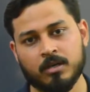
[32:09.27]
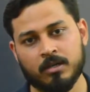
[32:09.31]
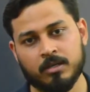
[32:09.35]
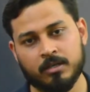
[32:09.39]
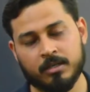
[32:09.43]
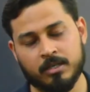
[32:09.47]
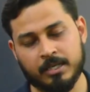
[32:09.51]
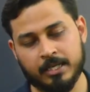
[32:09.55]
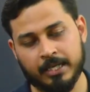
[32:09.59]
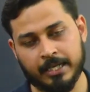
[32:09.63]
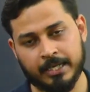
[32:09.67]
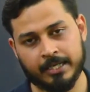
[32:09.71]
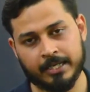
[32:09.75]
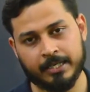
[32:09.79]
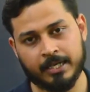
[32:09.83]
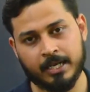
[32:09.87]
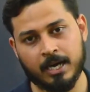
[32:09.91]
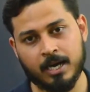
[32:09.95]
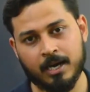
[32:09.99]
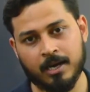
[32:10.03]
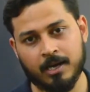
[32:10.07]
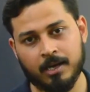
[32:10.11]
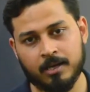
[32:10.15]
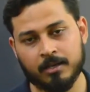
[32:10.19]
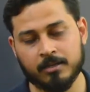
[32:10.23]
data,
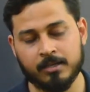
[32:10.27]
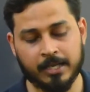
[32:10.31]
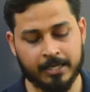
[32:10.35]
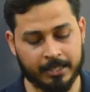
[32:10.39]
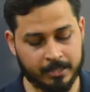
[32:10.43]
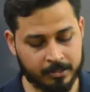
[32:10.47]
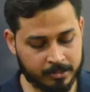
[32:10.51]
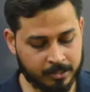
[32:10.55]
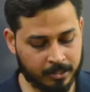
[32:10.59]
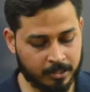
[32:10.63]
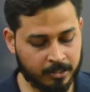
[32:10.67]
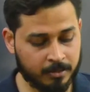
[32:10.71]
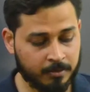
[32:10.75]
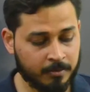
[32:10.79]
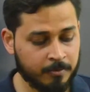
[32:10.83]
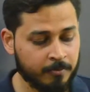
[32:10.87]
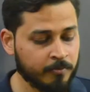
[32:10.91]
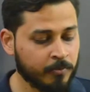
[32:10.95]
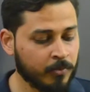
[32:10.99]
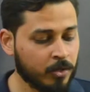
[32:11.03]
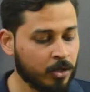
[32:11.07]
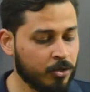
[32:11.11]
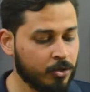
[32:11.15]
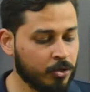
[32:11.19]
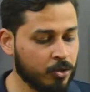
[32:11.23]
like the
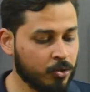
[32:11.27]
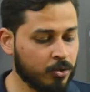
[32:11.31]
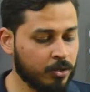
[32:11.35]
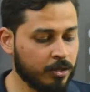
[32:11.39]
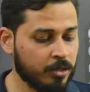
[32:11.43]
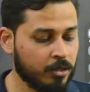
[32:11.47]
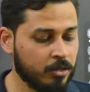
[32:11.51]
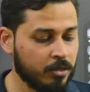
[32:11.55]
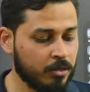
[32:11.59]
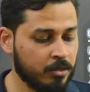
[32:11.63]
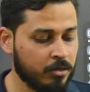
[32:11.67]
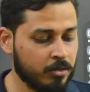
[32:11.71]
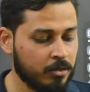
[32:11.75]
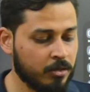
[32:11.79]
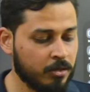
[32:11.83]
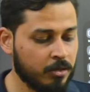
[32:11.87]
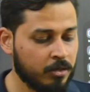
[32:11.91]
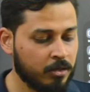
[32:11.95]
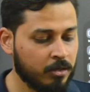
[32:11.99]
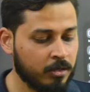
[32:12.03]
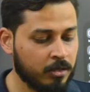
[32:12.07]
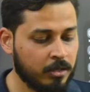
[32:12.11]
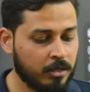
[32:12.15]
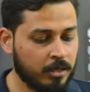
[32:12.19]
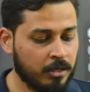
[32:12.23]
node.
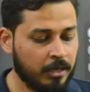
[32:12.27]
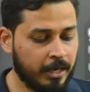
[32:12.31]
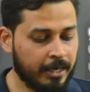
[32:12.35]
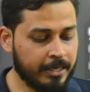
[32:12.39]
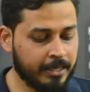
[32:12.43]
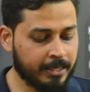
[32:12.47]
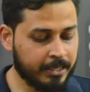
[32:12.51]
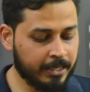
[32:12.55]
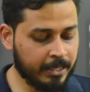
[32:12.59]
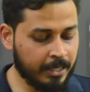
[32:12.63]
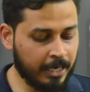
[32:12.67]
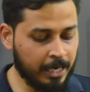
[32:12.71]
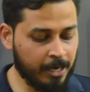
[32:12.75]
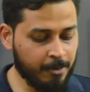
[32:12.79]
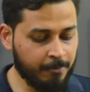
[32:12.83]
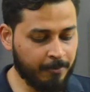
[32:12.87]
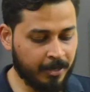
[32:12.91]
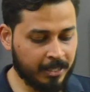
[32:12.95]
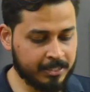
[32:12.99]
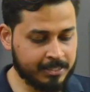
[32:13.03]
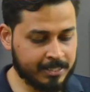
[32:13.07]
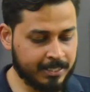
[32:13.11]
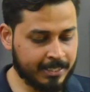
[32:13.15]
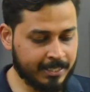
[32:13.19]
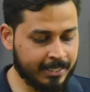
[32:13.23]
And here I'll pass
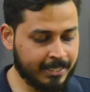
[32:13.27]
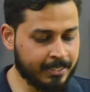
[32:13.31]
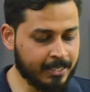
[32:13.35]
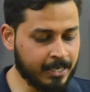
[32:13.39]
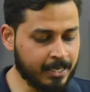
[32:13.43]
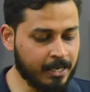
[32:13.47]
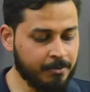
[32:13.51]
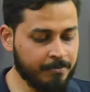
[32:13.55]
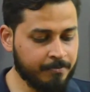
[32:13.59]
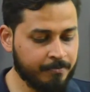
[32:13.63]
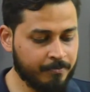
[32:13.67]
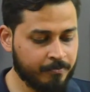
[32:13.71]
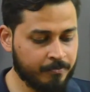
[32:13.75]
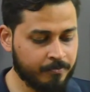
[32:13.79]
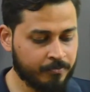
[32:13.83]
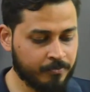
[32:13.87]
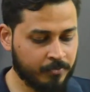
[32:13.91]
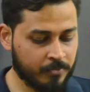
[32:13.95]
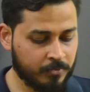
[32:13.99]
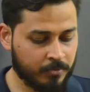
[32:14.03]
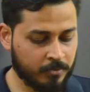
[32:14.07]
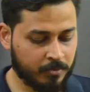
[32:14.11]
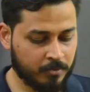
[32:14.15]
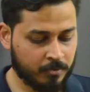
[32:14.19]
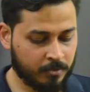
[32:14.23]
the data.
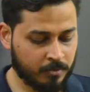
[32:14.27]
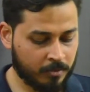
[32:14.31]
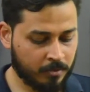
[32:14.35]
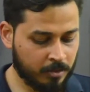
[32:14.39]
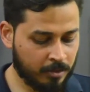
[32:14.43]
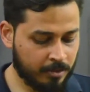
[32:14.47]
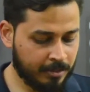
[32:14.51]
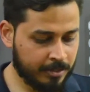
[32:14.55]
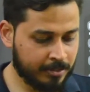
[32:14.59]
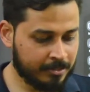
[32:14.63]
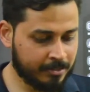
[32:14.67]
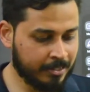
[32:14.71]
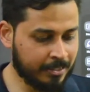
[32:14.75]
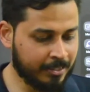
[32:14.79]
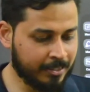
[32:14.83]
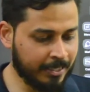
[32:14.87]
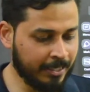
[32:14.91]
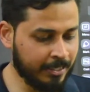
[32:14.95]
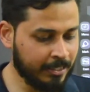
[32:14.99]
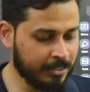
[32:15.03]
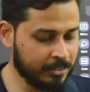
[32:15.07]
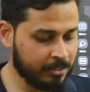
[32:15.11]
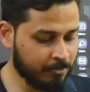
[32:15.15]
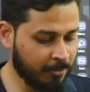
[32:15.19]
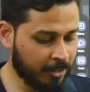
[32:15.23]
Let's say 10
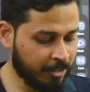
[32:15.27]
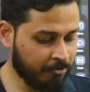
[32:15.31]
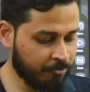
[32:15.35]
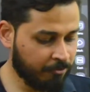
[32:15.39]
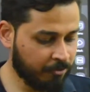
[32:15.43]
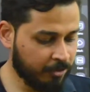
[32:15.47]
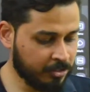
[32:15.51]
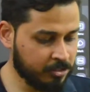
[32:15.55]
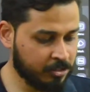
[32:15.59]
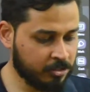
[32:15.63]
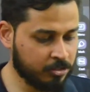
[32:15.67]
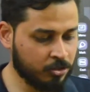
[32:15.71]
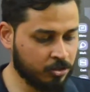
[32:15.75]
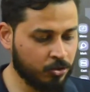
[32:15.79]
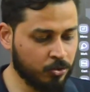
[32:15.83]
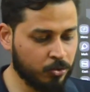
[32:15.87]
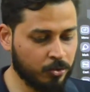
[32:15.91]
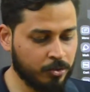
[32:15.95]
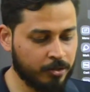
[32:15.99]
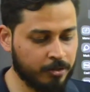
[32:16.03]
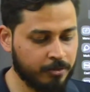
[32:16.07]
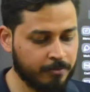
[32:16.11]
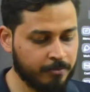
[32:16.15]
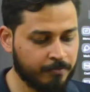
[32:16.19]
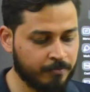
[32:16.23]
is my first node.
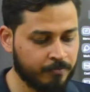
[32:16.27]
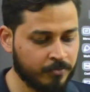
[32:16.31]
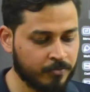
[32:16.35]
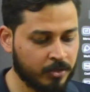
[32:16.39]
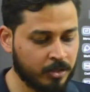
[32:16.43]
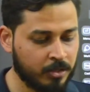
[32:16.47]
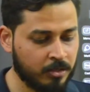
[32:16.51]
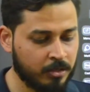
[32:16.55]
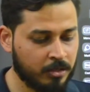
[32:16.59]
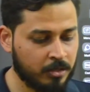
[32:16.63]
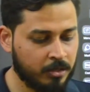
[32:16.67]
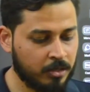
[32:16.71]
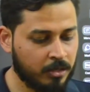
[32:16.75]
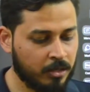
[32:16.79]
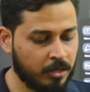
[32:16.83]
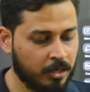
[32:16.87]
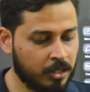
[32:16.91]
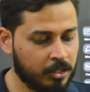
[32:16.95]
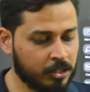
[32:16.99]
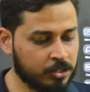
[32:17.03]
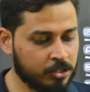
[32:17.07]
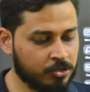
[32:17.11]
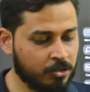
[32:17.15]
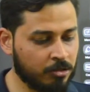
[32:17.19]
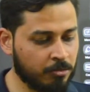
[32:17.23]

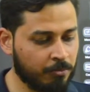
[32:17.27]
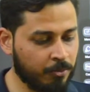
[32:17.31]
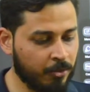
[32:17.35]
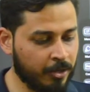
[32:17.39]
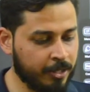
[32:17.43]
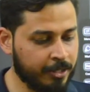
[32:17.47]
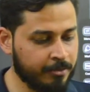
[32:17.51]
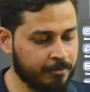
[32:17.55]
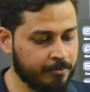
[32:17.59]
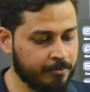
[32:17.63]
Understand the point?